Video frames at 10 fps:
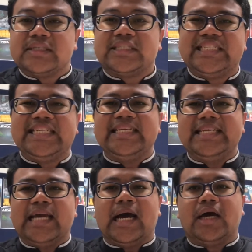
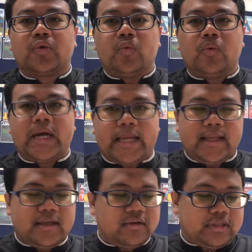DRY.
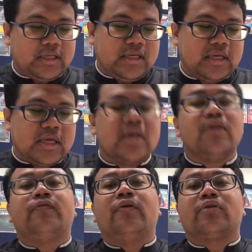Okay,
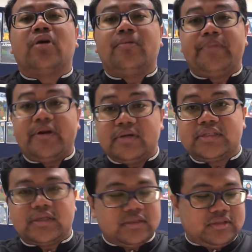for
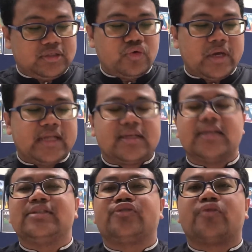comparison, you add
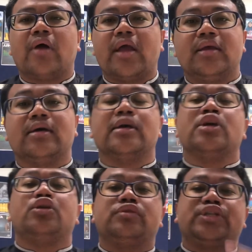dryer,
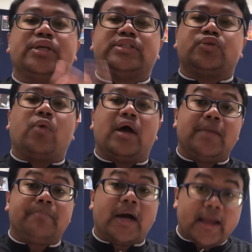you change Y
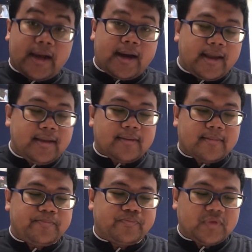by I,
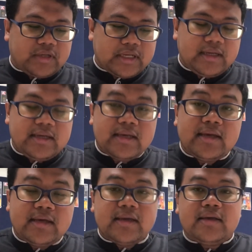okay,
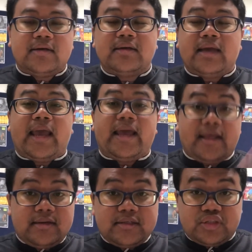
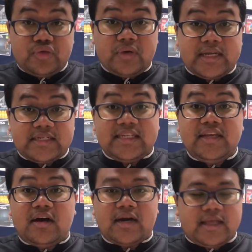and you add
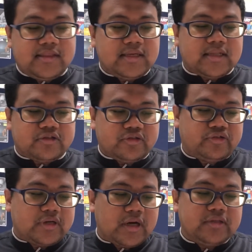ER at the end.
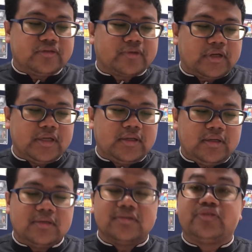Dry, dryer,
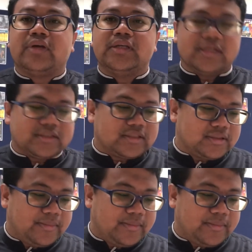dryest.